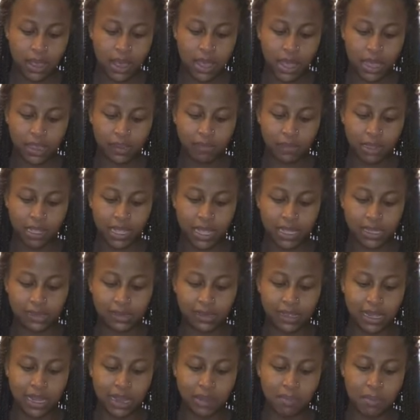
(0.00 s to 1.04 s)
as my
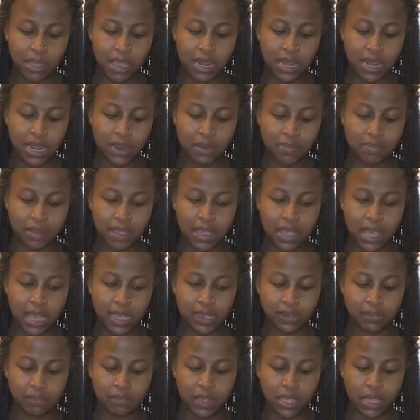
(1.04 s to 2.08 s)
container may not be
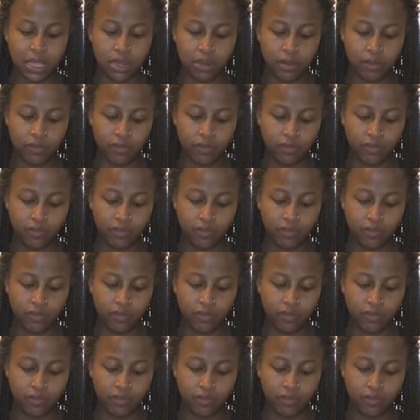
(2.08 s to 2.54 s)
as big enough.